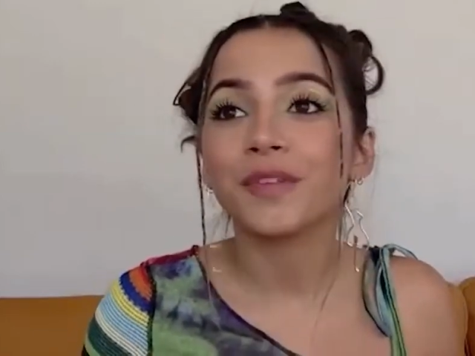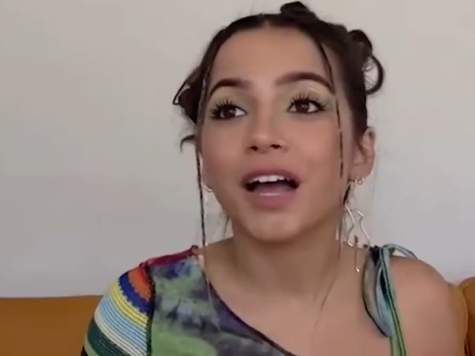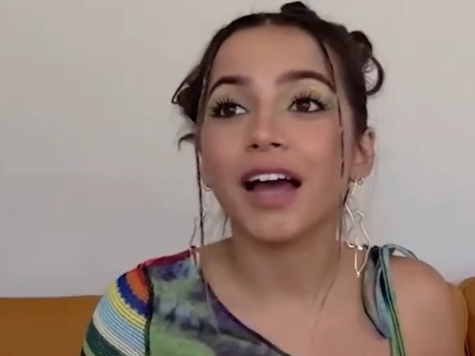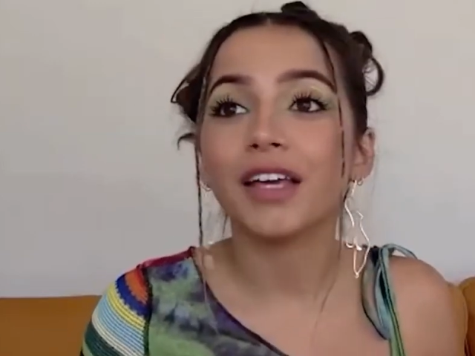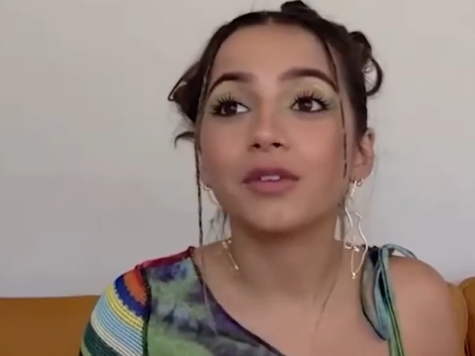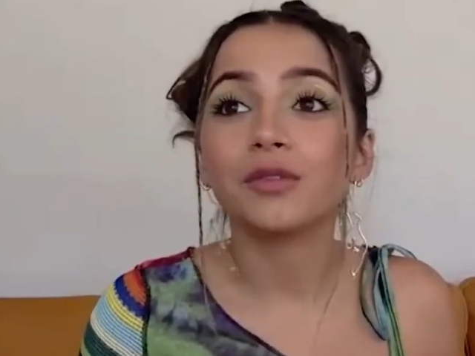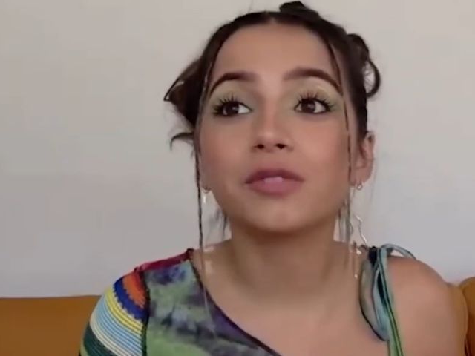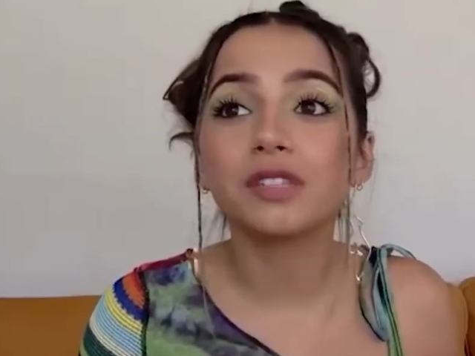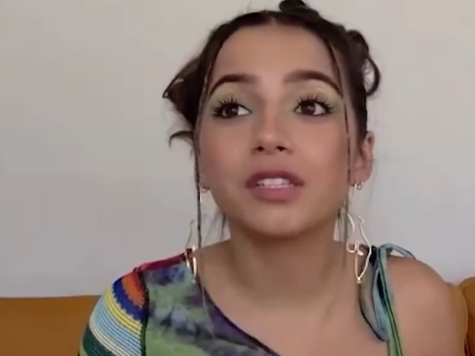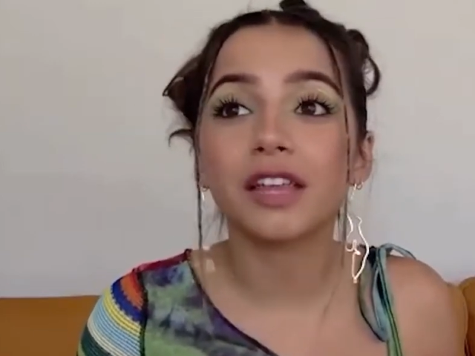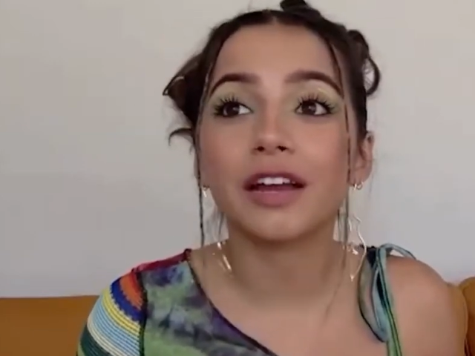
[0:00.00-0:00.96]
I
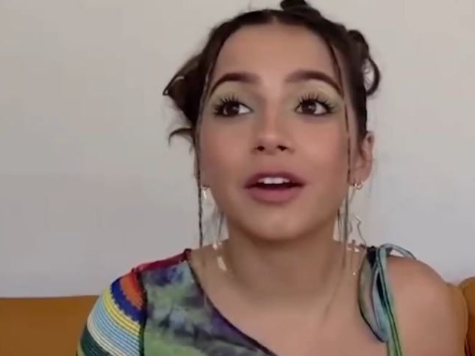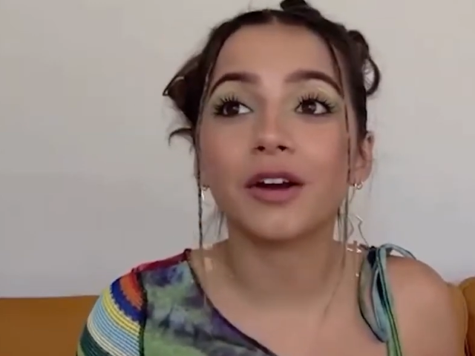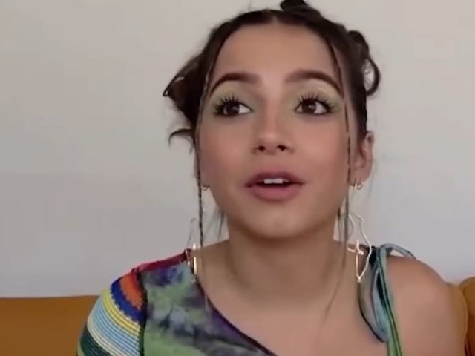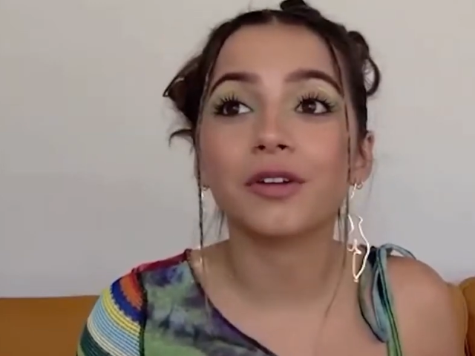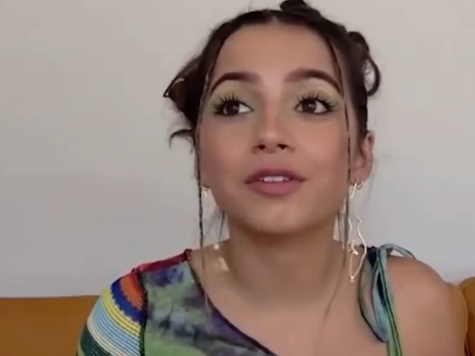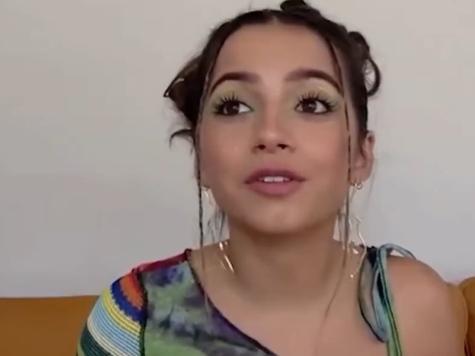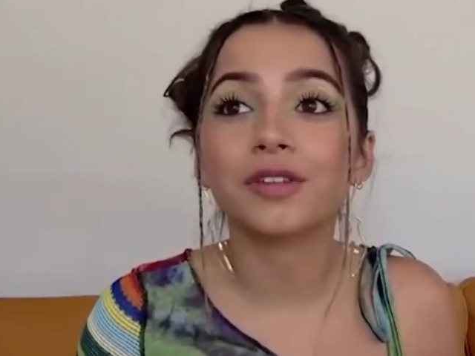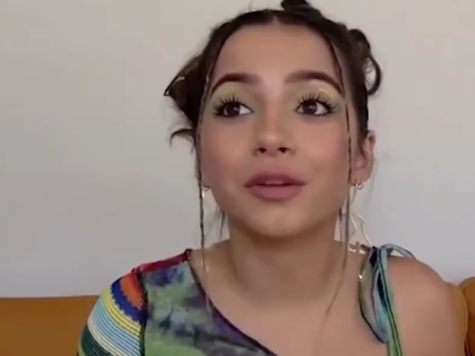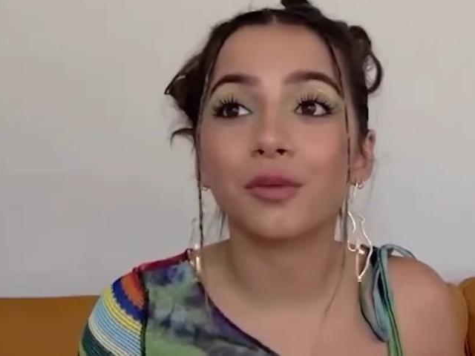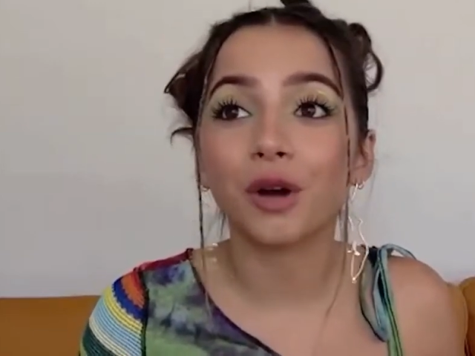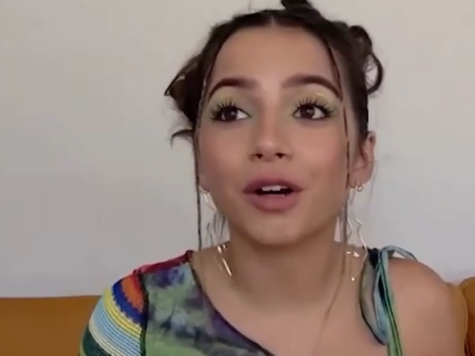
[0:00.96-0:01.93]
used their
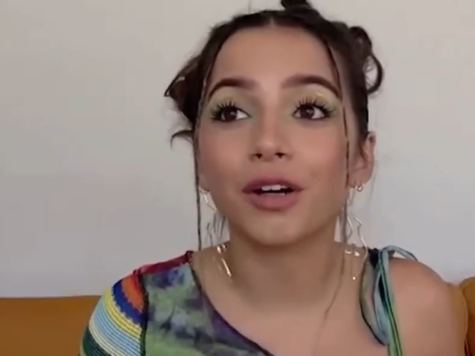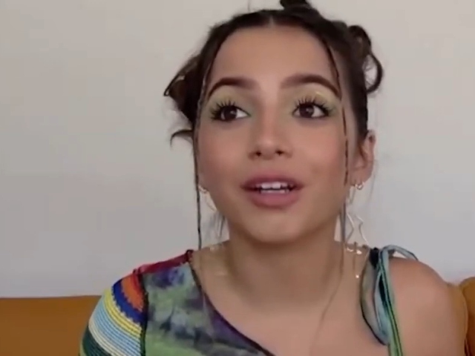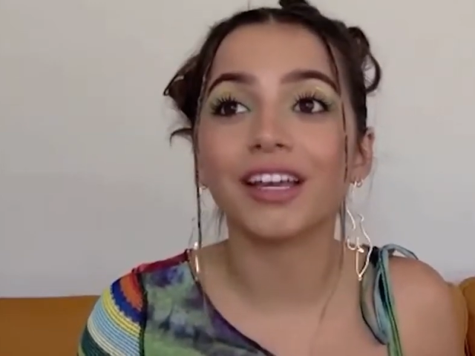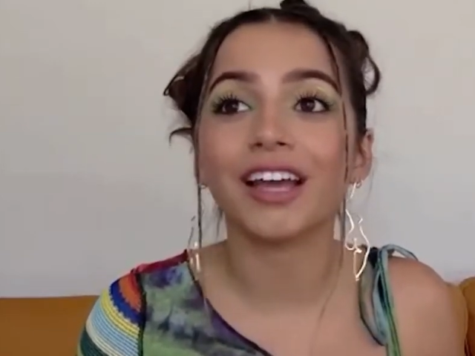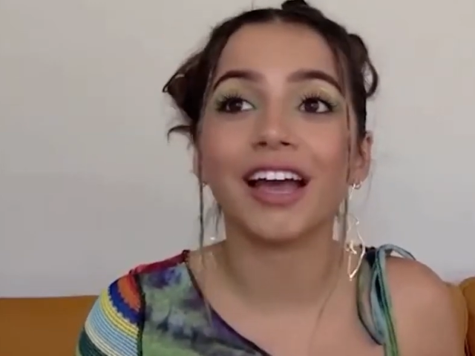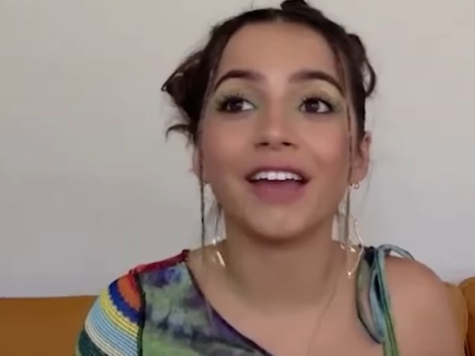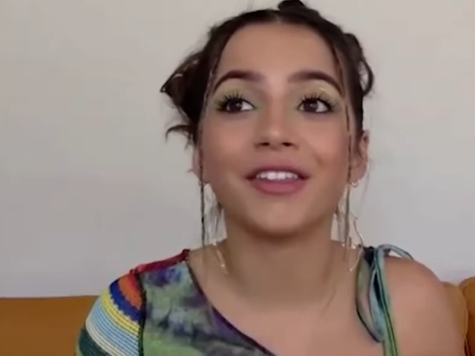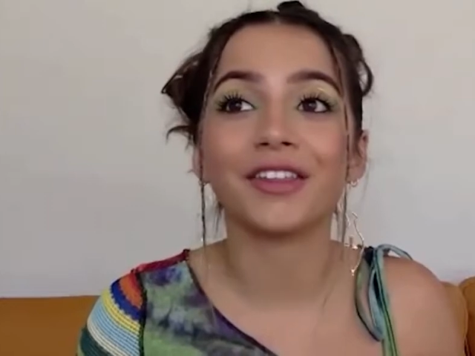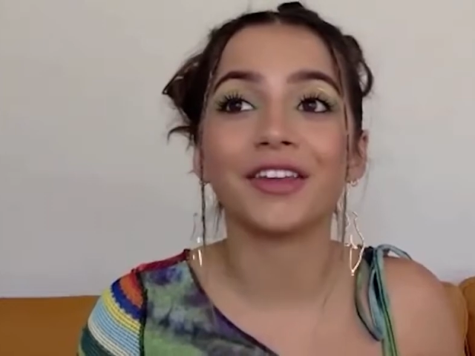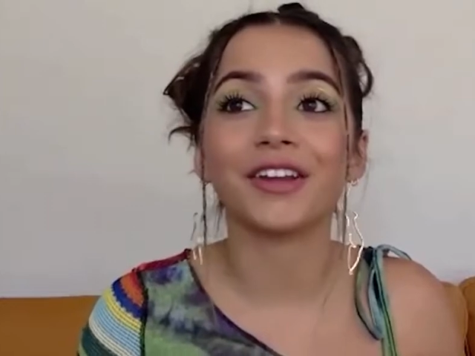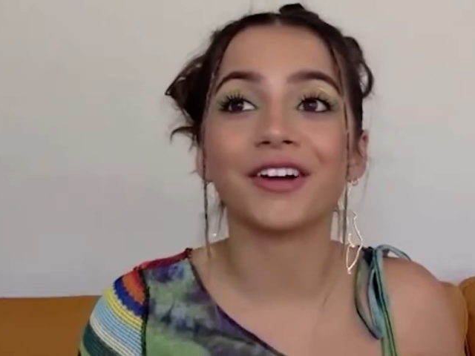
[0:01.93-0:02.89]
work,
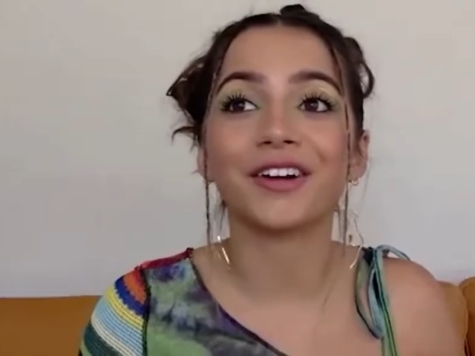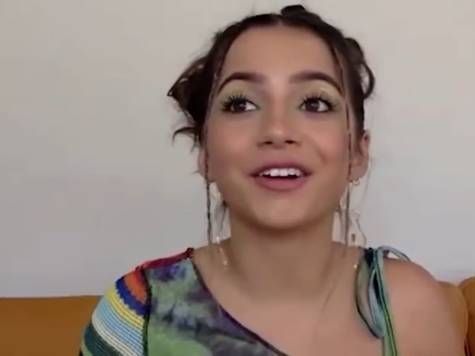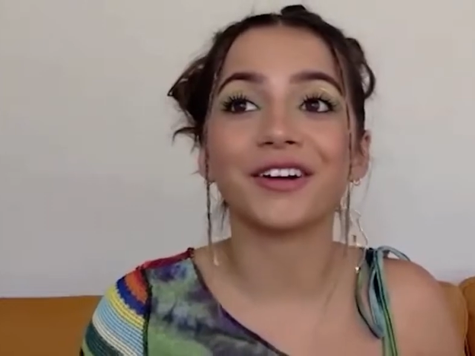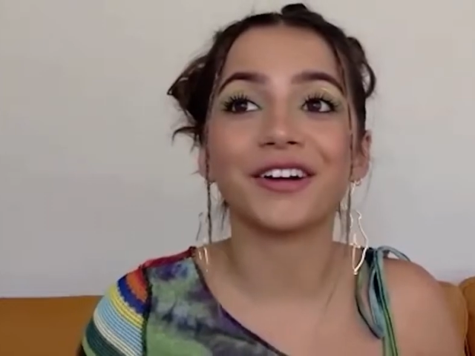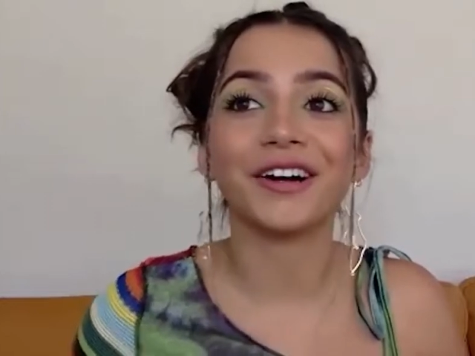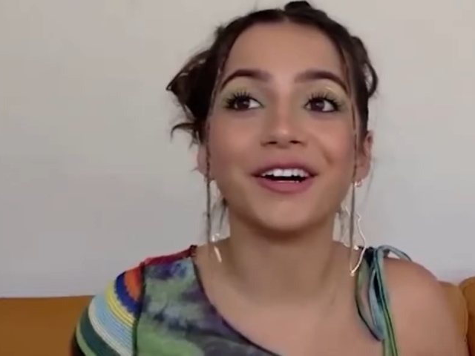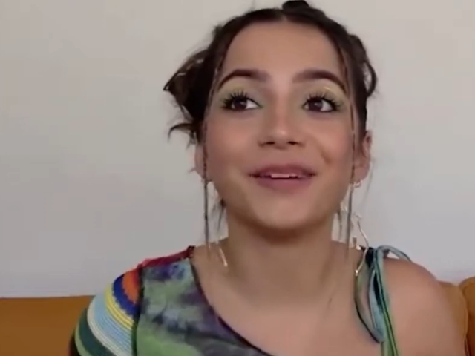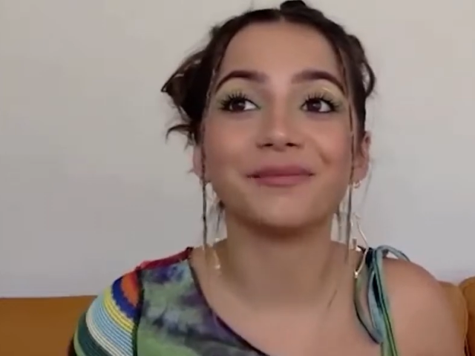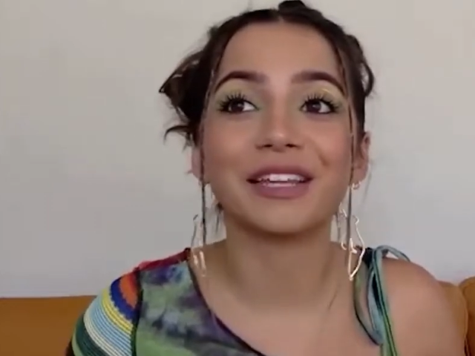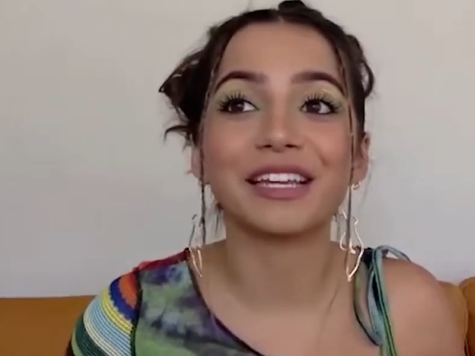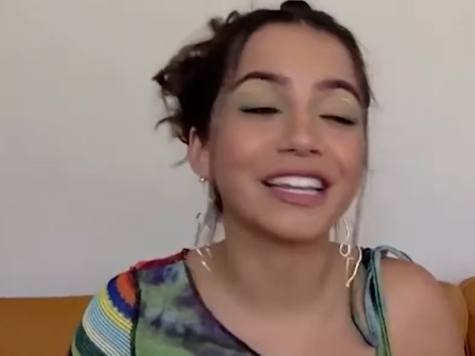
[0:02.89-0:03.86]
and
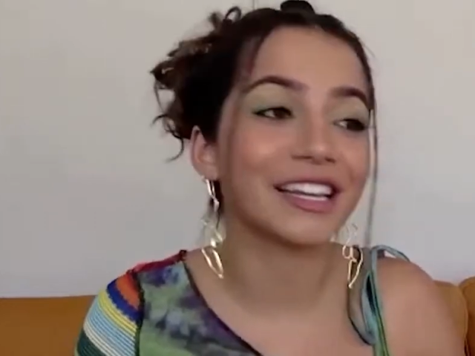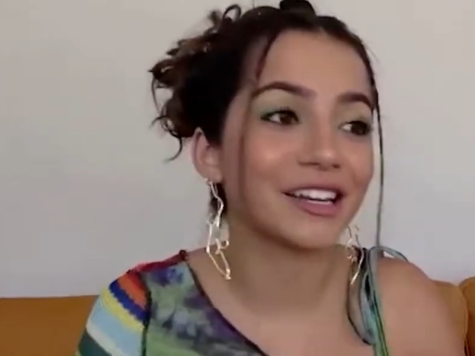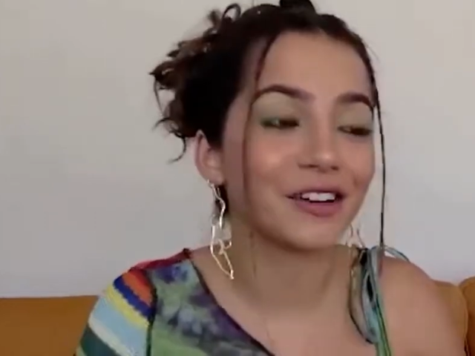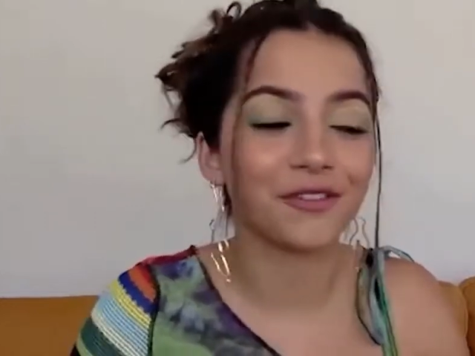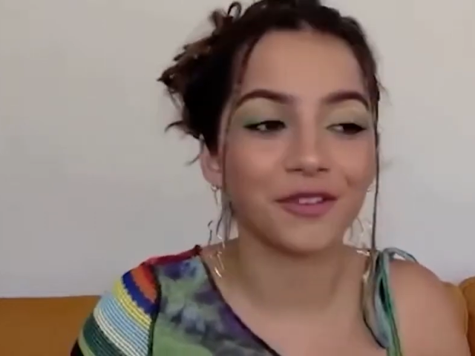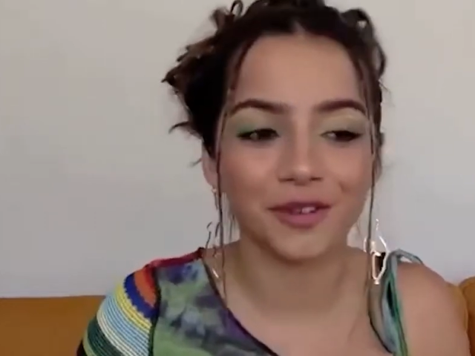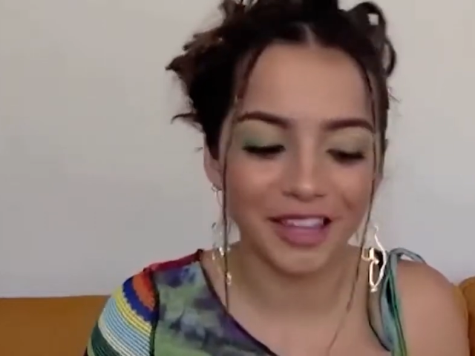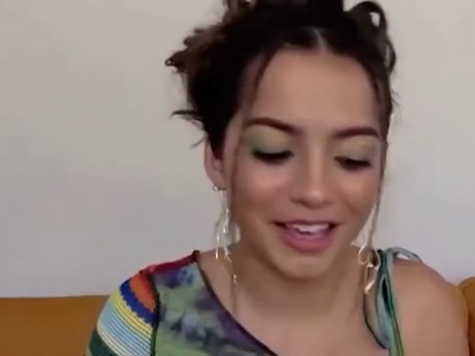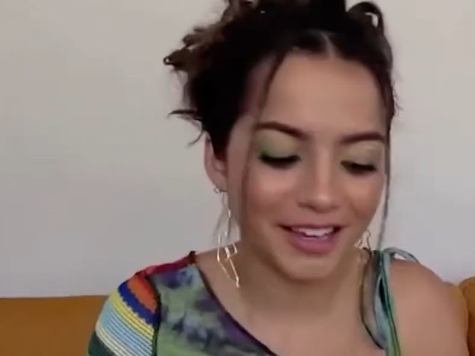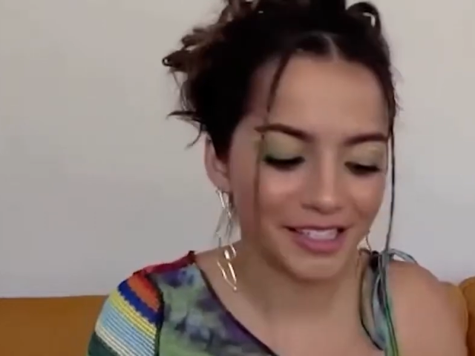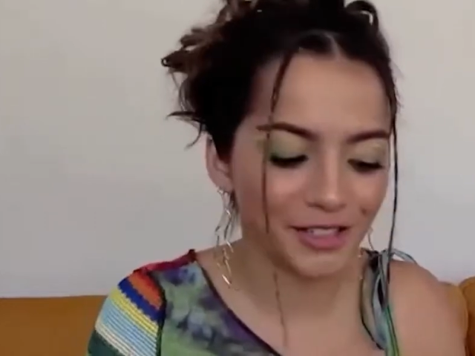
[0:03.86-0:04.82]
they knitted a few
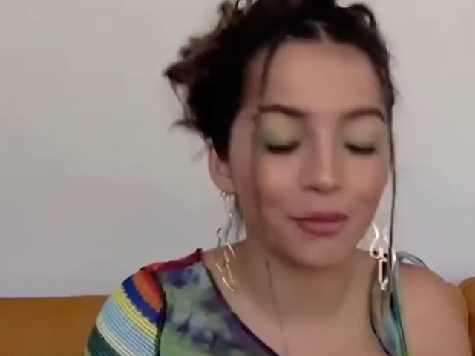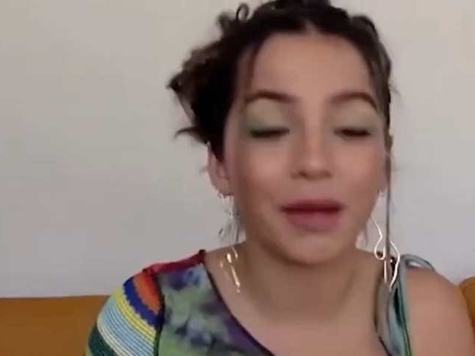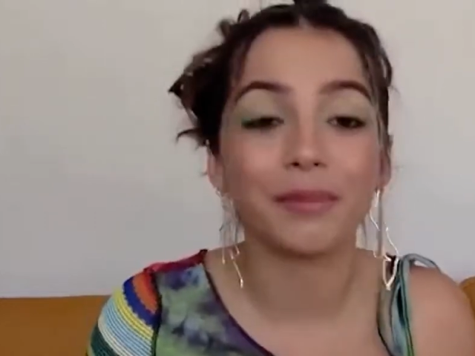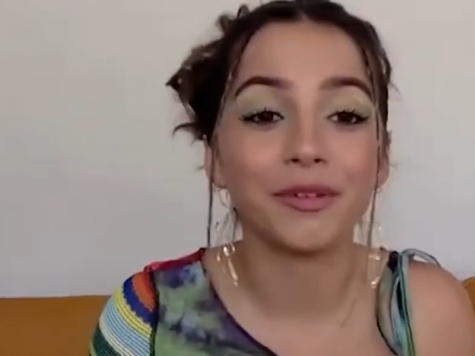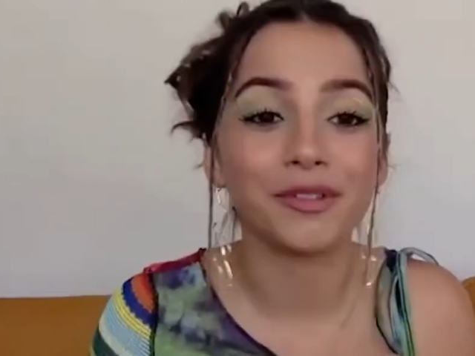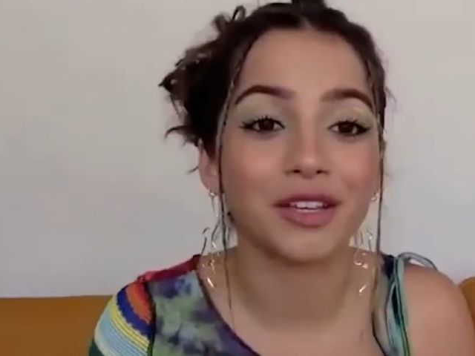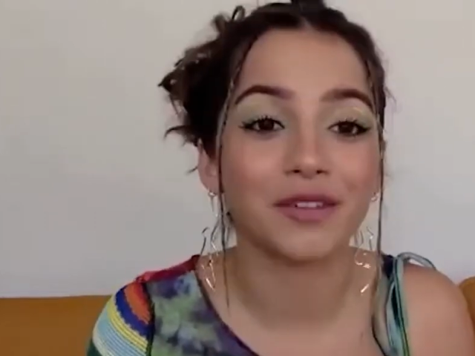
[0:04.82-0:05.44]
things for my music